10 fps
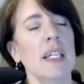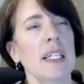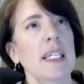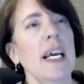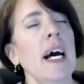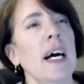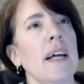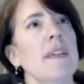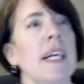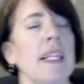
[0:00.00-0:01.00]
Yeah,
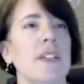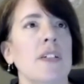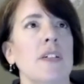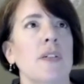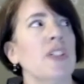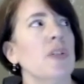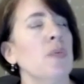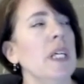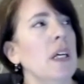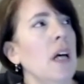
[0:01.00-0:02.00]
that's a good question.
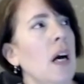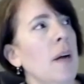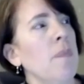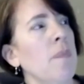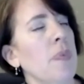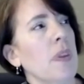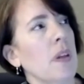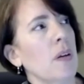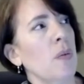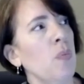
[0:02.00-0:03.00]
We,
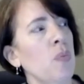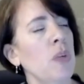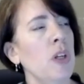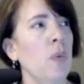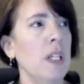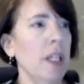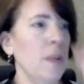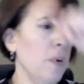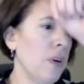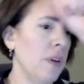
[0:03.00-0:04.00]
one of the
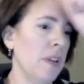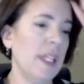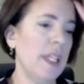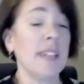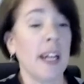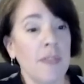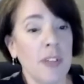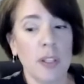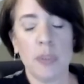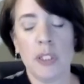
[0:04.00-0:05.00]
important things I feel
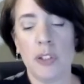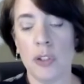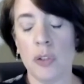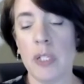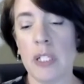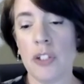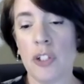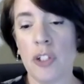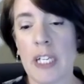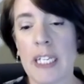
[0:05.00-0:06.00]
that we do is to
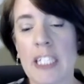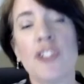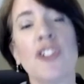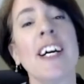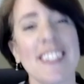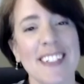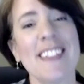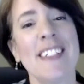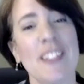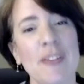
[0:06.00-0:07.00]
look at each child as
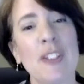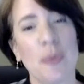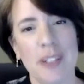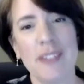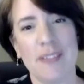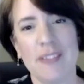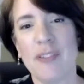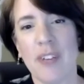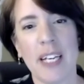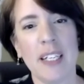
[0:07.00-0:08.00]
an individual,
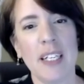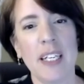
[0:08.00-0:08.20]
right?